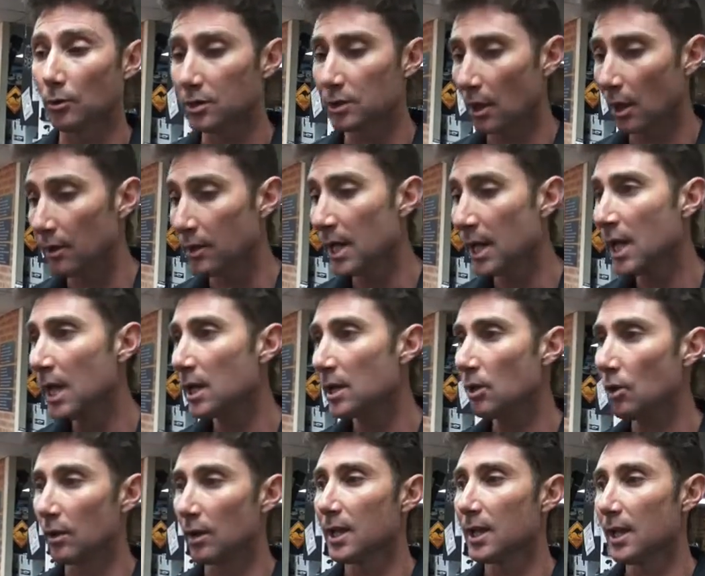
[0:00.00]
So
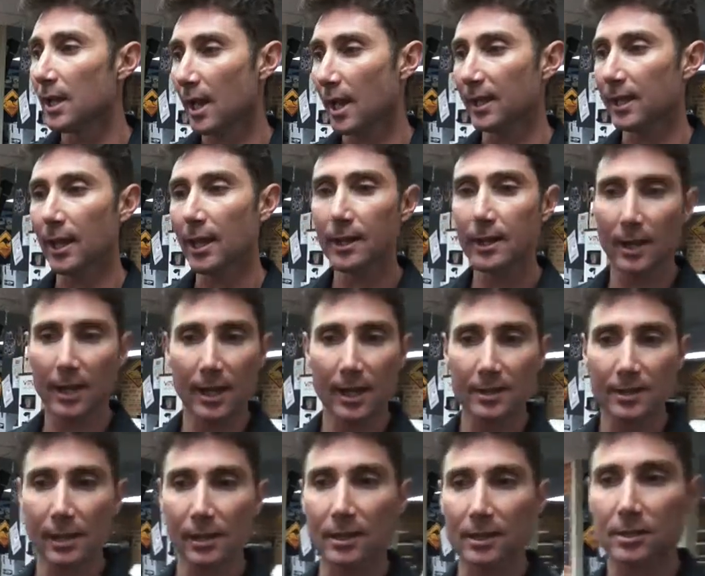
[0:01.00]
look, again,
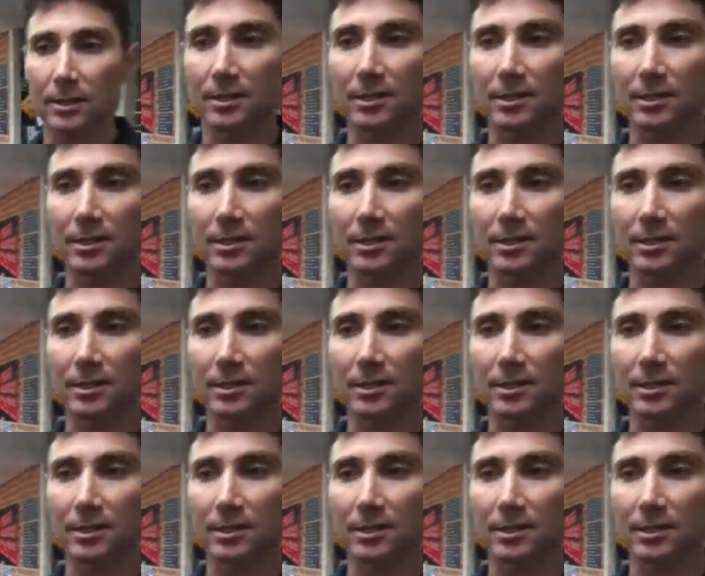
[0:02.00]
here's a list of